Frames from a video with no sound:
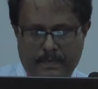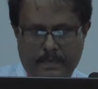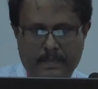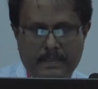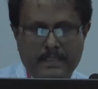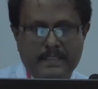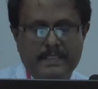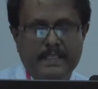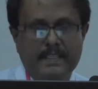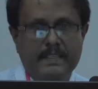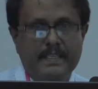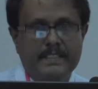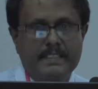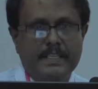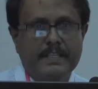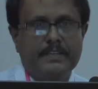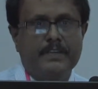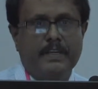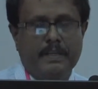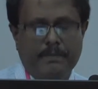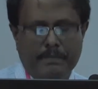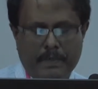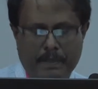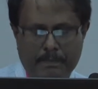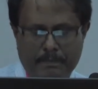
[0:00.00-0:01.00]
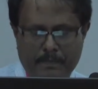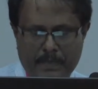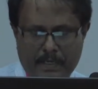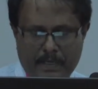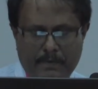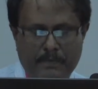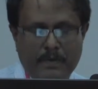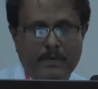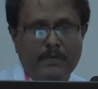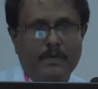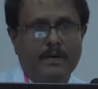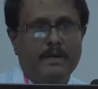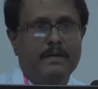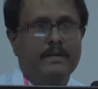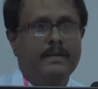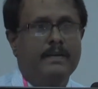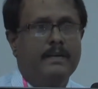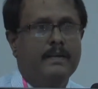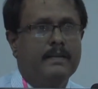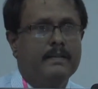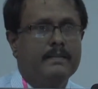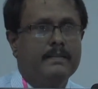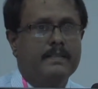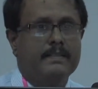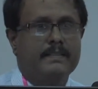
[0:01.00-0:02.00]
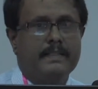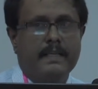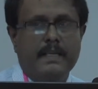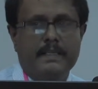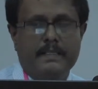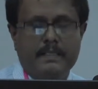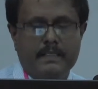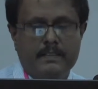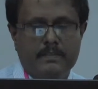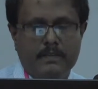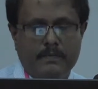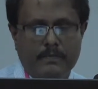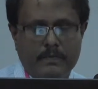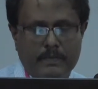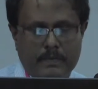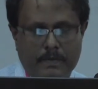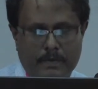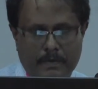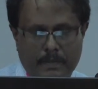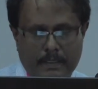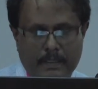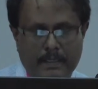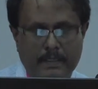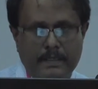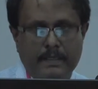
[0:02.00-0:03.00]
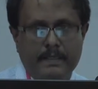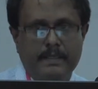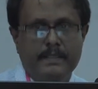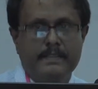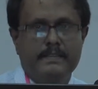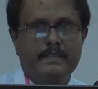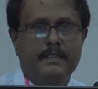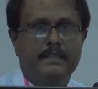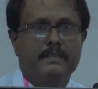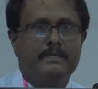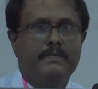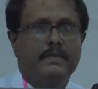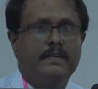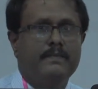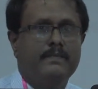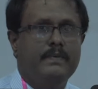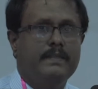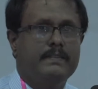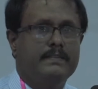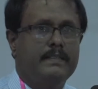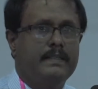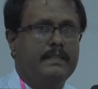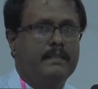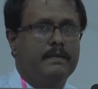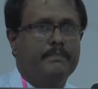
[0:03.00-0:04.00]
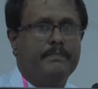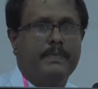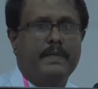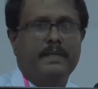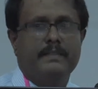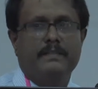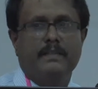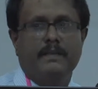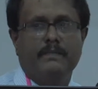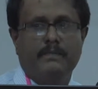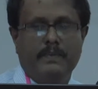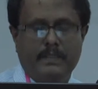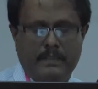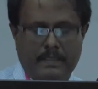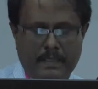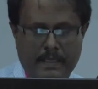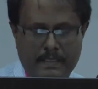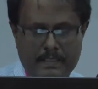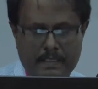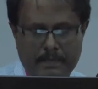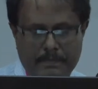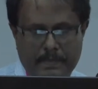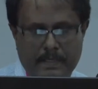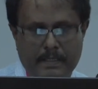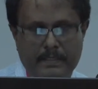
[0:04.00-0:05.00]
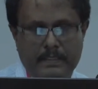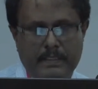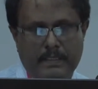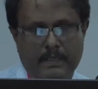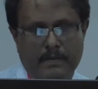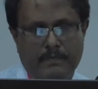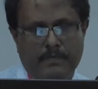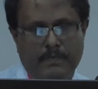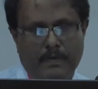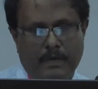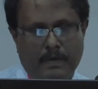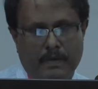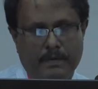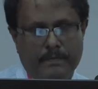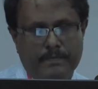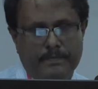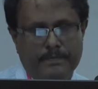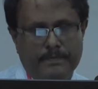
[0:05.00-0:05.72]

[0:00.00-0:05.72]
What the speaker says: This is easy to remember, everyone, the stages of chronic kidney disease when we see the patient with estimated GFR.